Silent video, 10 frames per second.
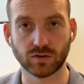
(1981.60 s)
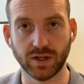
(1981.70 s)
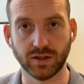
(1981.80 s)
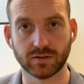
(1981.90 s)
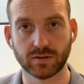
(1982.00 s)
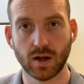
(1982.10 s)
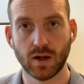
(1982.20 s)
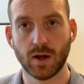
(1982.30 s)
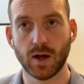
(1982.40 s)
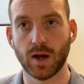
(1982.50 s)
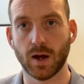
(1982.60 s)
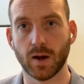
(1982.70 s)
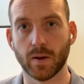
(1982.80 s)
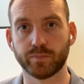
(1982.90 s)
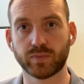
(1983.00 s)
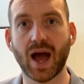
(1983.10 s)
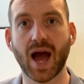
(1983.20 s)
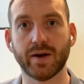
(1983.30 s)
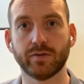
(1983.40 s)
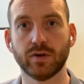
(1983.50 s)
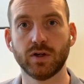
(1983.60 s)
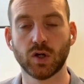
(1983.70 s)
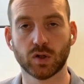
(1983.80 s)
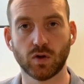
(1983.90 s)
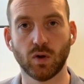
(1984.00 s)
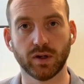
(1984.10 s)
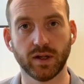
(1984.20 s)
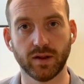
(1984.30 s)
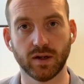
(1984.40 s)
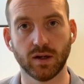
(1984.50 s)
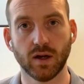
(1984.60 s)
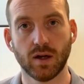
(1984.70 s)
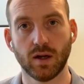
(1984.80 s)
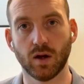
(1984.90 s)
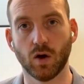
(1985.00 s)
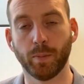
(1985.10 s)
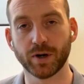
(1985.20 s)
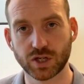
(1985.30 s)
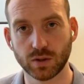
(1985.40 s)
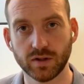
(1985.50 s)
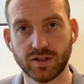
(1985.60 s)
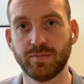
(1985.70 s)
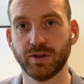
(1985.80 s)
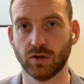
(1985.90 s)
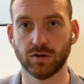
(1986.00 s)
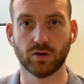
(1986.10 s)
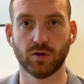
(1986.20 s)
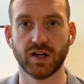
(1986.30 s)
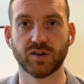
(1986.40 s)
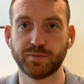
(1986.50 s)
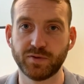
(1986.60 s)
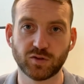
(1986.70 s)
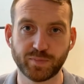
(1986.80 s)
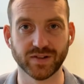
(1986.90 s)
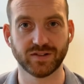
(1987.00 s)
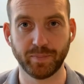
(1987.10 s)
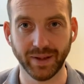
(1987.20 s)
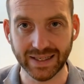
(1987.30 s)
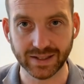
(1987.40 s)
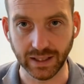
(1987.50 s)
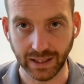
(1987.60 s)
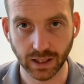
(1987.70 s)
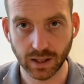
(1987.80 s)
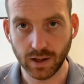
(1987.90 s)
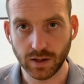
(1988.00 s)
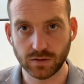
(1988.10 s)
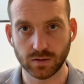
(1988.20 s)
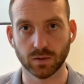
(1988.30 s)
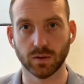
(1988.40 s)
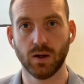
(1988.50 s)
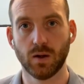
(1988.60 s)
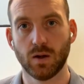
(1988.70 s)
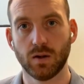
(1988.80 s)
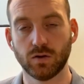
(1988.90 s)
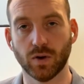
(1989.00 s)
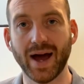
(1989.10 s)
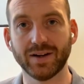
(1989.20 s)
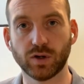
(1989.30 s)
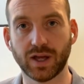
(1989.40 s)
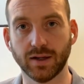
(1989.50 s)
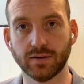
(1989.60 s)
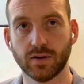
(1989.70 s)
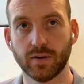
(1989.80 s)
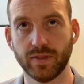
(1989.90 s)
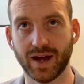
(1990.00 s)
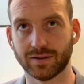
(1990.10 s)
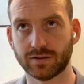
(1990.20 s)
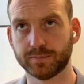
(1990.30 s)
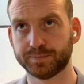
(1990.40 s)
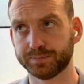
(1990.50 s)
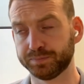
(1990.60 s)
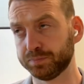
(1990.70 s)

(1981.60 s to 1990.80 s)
as Greens have, not only the opportunity, but also the responsibility to advocate that.